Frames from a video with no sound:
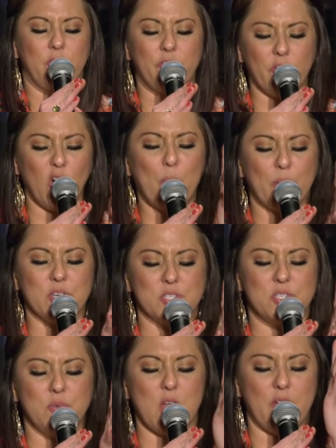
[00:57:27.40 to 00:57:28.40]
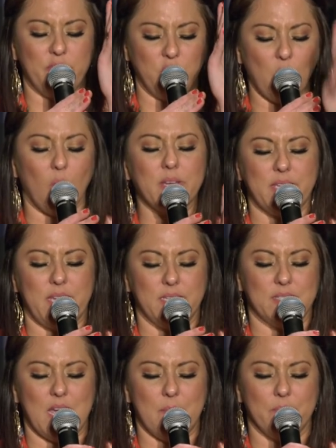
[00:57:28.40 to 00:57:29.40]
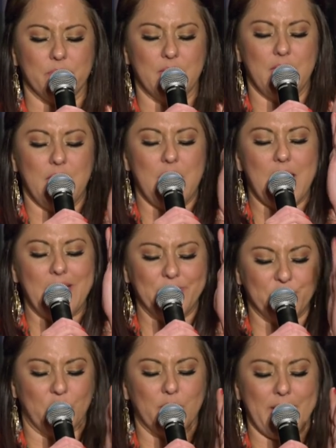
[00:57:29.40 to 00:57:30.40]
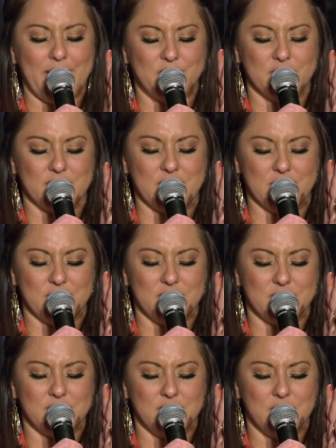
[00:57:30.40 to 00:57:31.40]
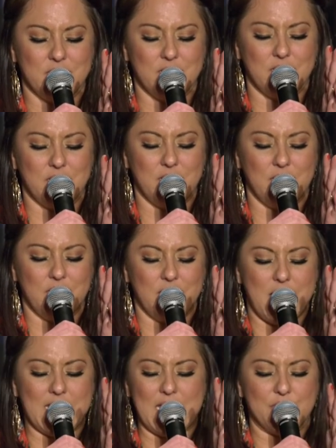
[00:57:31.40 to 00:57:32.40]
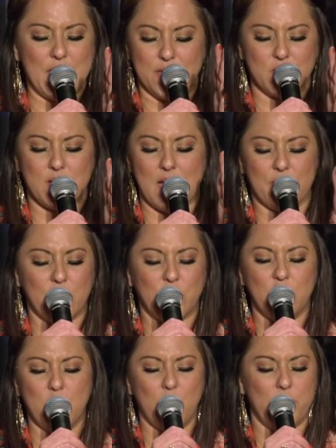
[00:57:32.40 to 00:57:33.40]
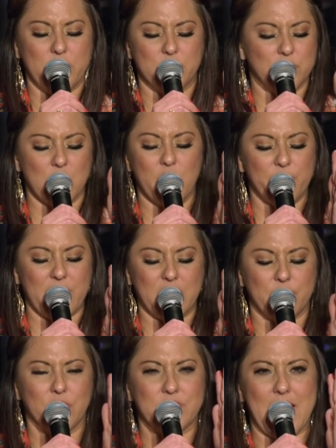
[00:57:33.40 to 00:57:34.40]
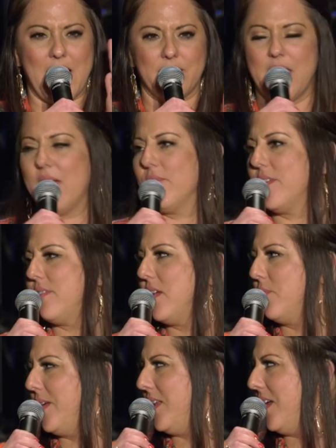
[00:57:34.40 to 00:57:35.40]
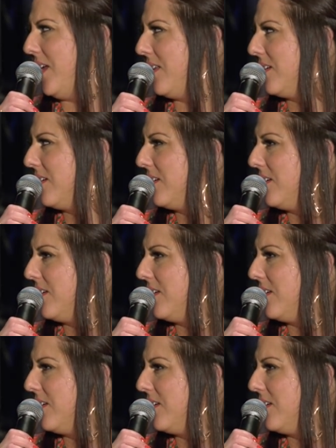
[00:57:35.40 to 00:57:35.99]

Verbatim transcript: full pursuit of your kingdom and your righteousness. And I thank you, God, that you will be so faithful to add everything we need.